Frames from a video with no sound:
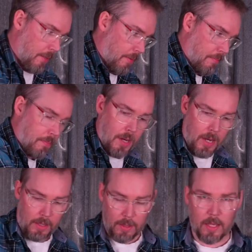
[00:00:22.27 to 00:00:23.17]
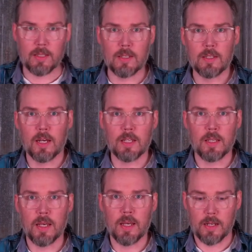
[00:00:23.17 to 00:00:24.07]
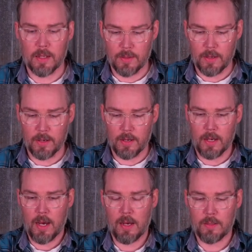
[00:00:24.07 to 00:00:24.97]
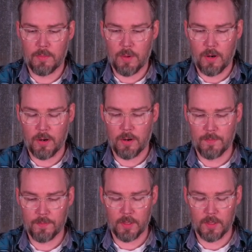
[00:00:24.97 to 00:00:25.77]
But this is just in the handlebar,